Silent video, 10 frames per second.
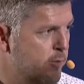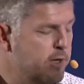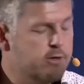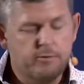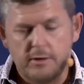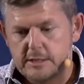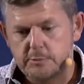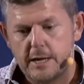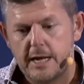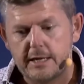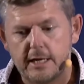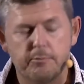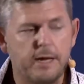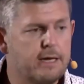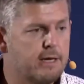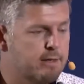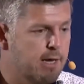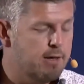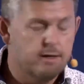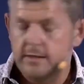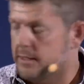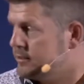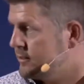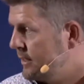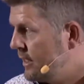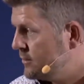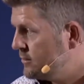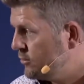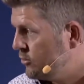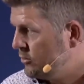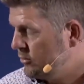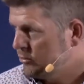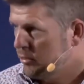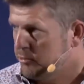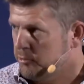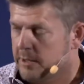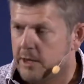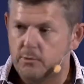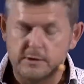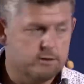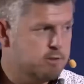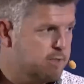And we are now expanding and making that, as Sig Hansen told you about, with